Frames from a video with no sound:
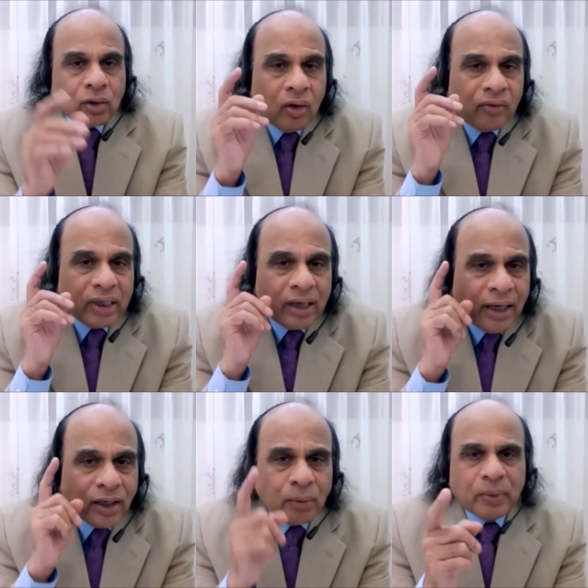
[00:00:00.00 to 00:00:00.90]
So, with
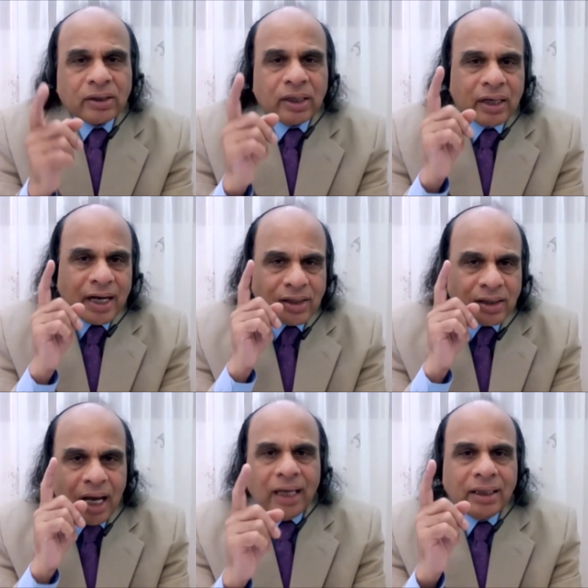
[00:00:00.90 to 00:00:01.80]
100%
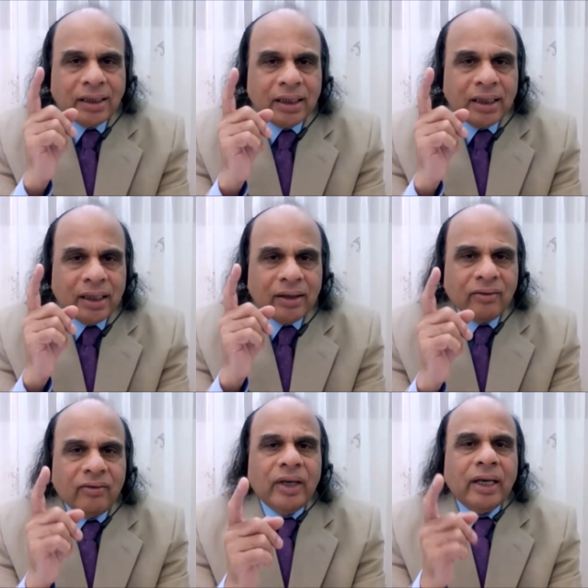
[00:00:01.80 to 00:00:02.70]
rationality,
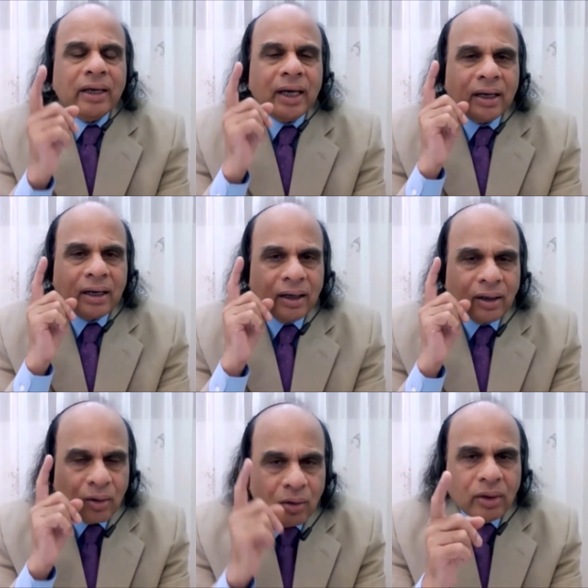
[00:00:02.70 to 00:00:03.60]
we can
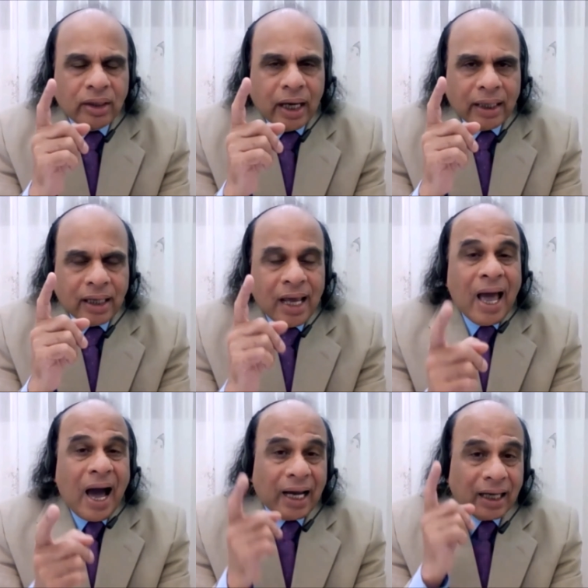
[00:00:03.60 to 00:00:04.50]
conclude that
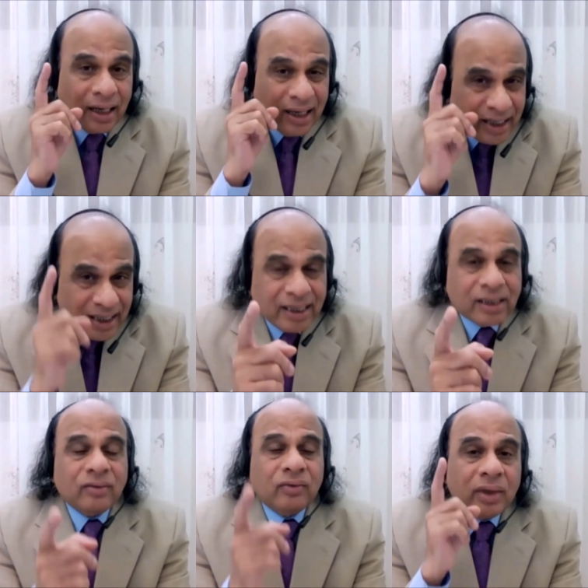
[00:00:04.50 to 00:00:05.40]
at
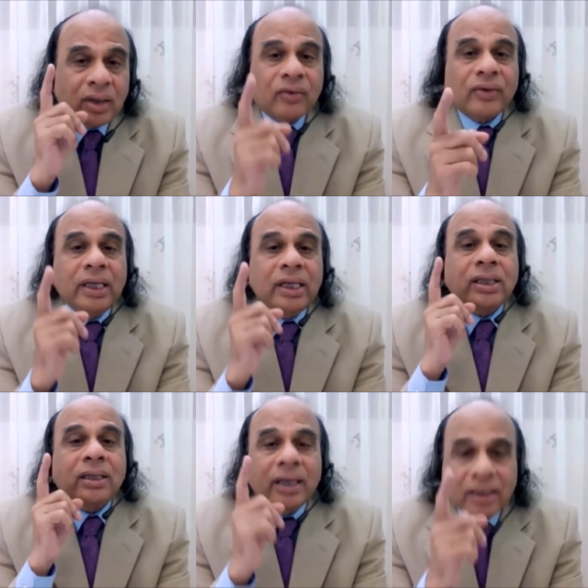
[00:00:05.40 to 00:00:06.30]
least one of
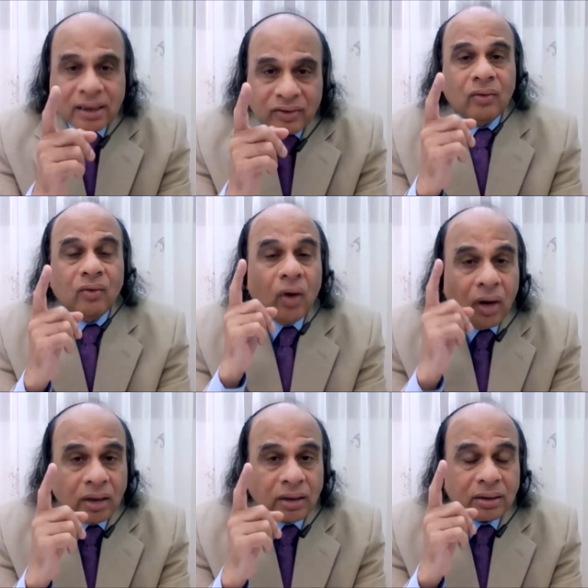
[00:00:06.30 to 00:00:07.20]
these kings
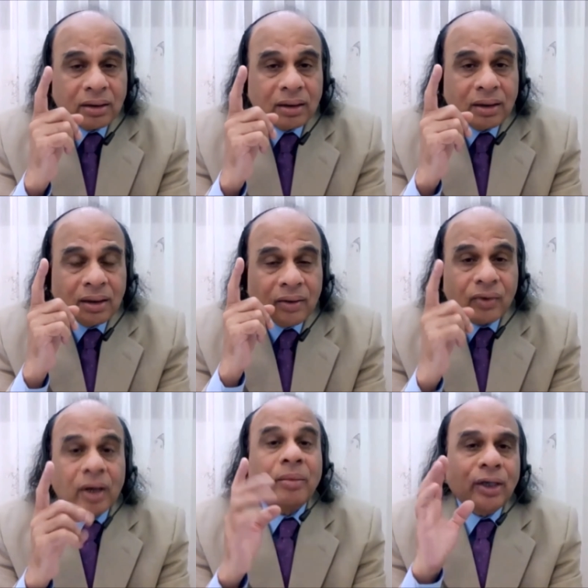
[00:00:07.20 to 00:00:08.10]
was
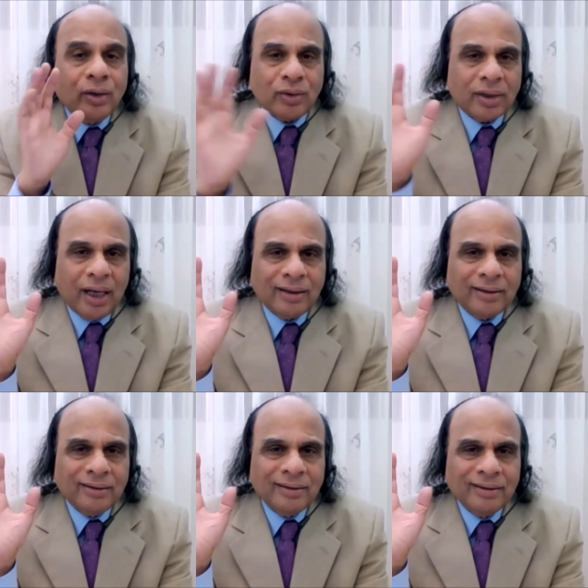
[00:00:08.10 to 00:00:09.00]
from Hindustan.
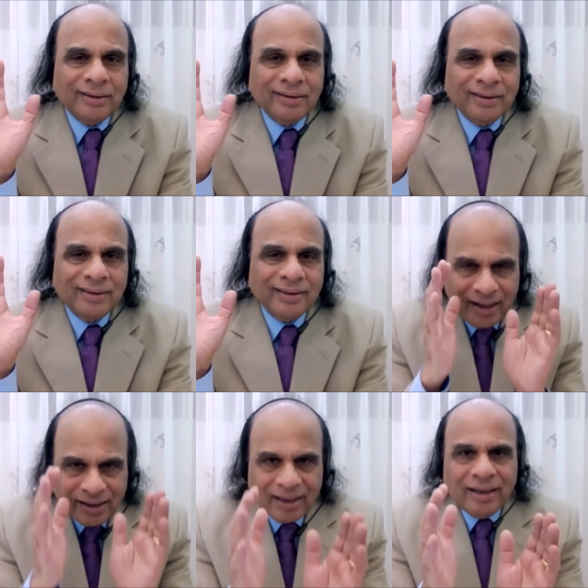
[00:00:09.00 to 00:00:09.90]

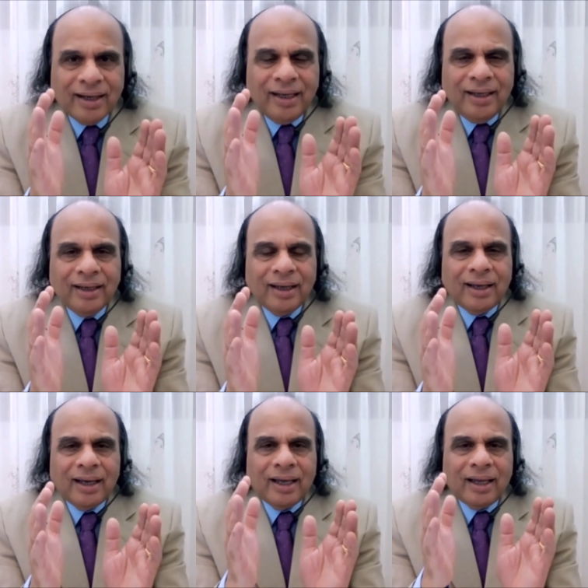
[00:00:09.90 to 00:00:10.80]
Considering
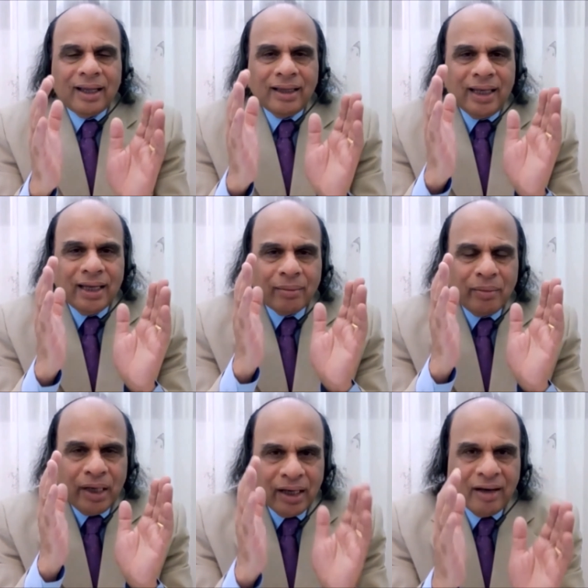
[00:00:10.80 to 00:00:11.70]
their
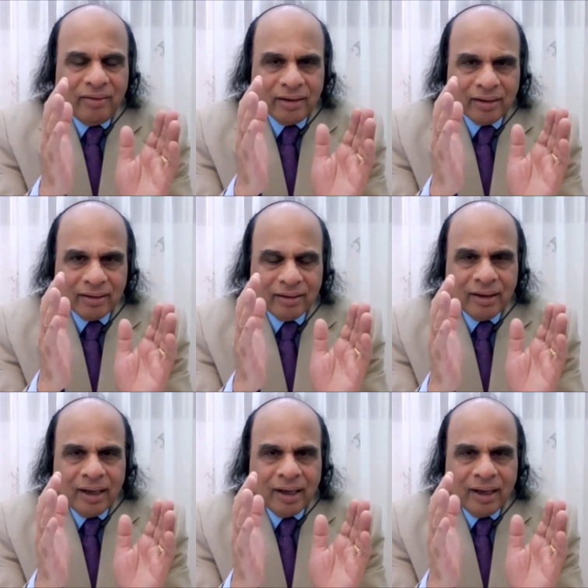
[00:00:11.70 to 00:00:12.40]
behavior,